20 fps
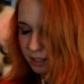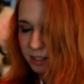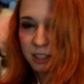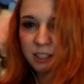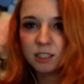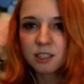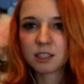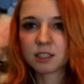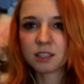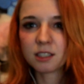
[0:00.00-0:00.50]

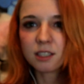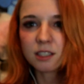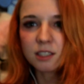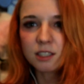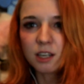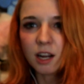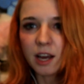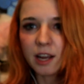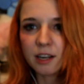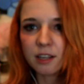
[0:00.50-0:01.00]

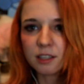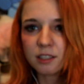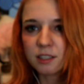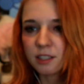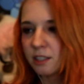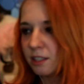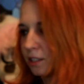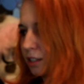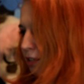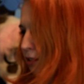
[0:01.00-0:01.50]
It's not, this
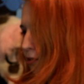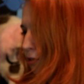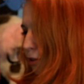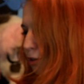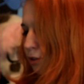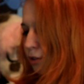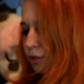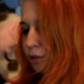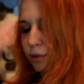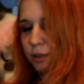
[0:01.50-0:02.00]
isn't a
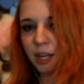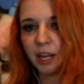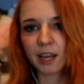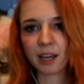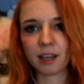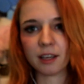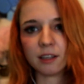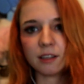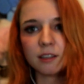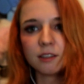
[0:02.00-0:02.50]
fursuit
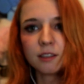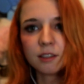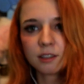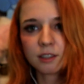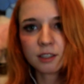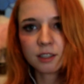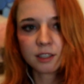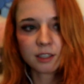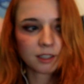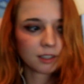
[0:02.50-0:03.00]
head.
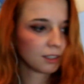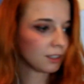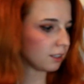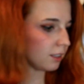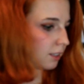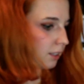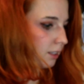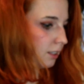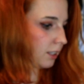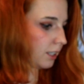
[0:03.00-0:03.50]

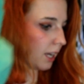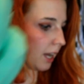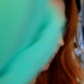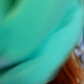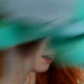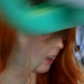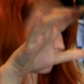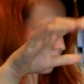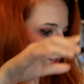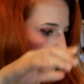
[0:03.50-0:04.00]

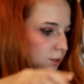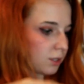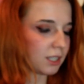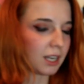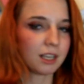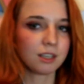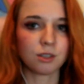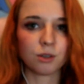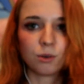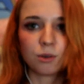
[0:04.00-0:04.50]
Yeah, so
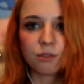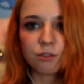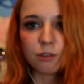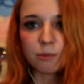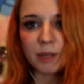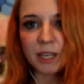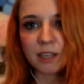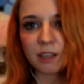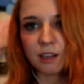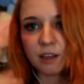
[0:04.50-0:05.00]
stay tuned for
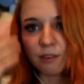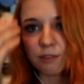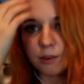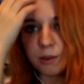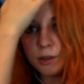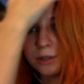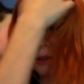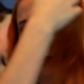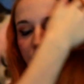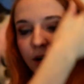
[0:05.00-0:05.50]
making a
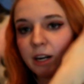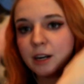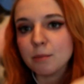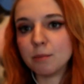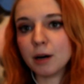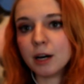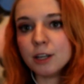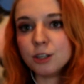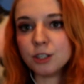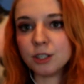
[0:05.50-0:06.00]
fursuit on a
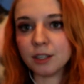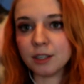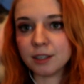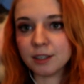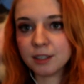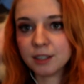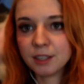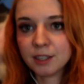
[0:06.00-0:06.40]
budget.